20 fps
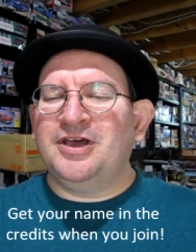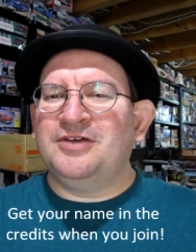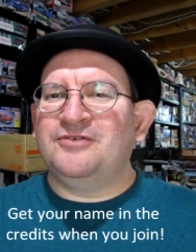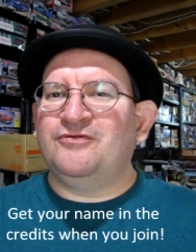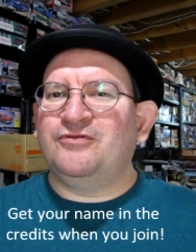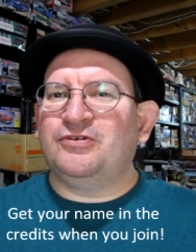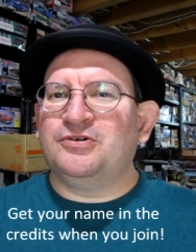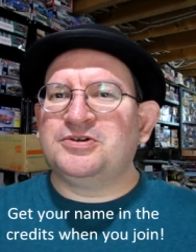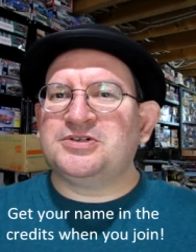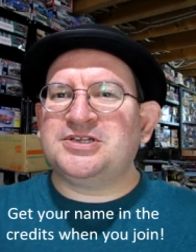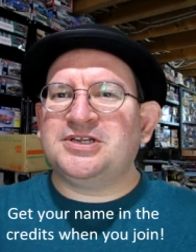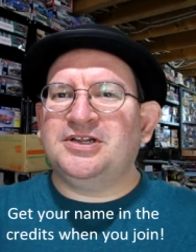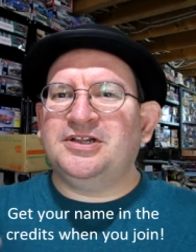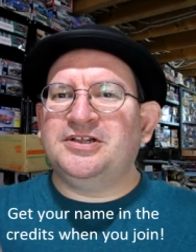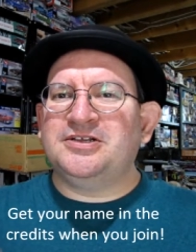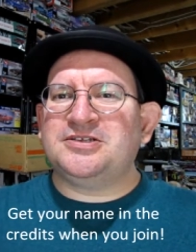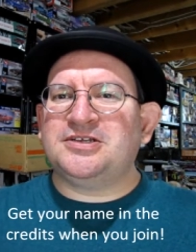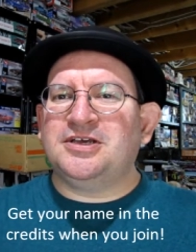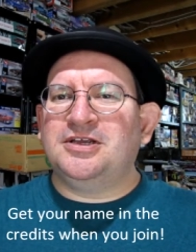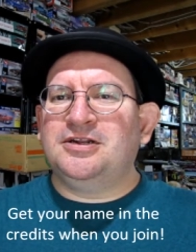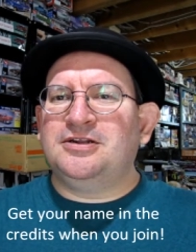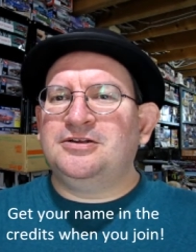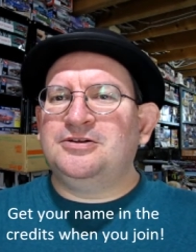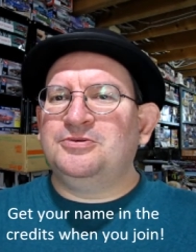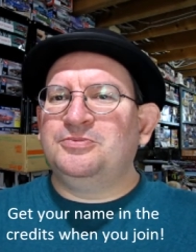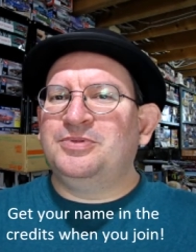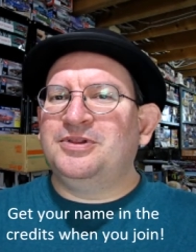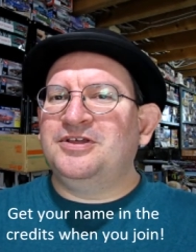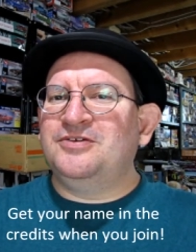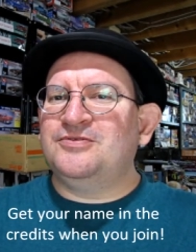And for as little as, I
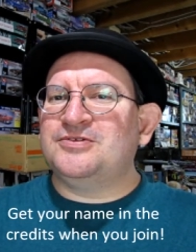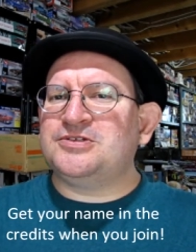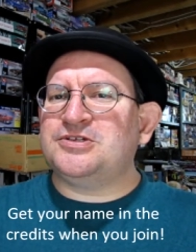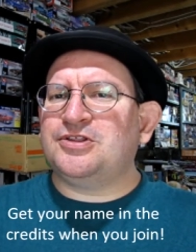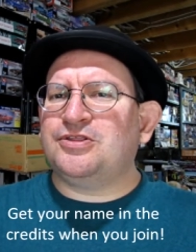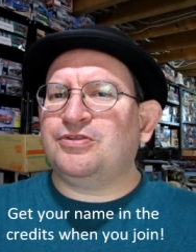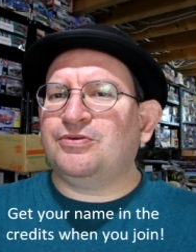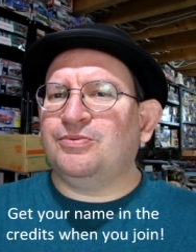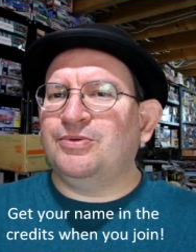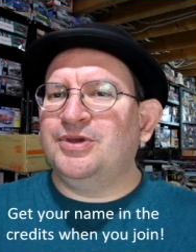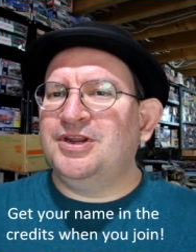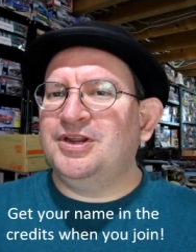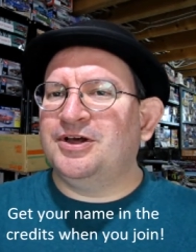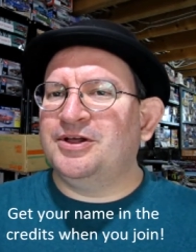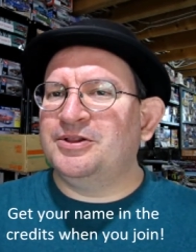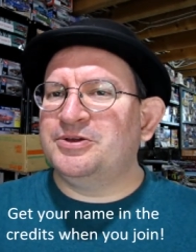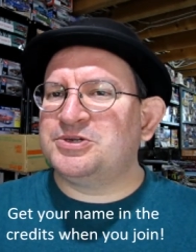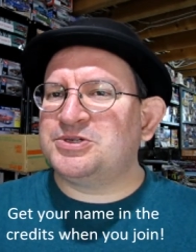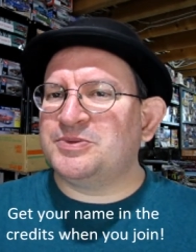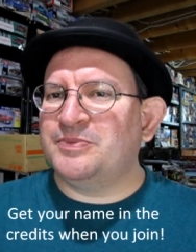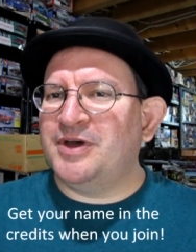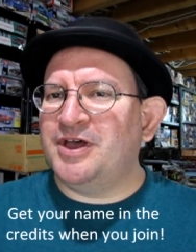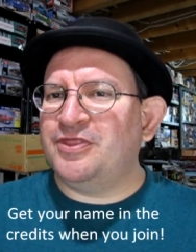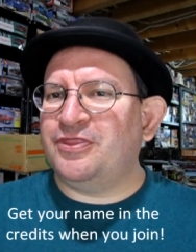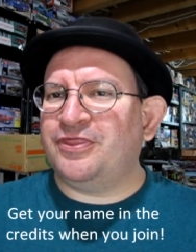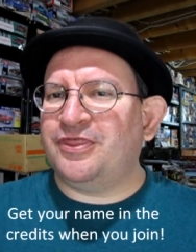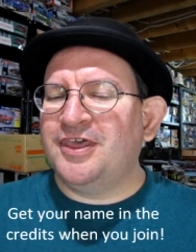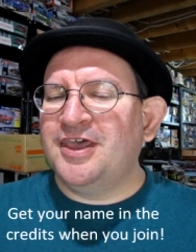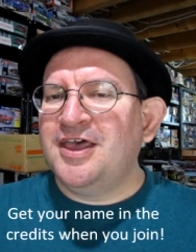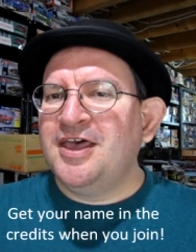do believe it's three dollars a
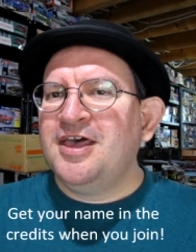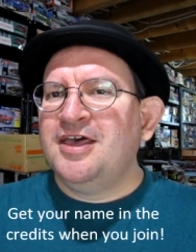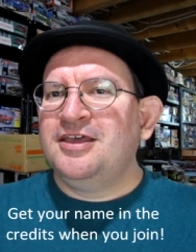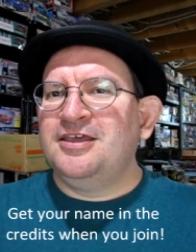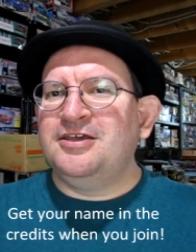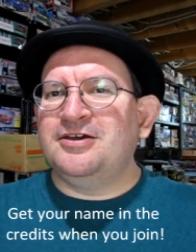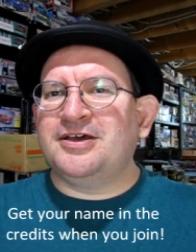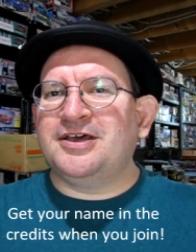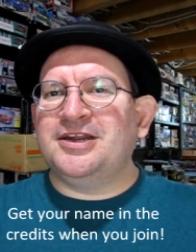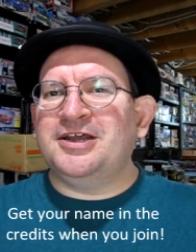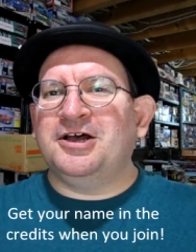month, you can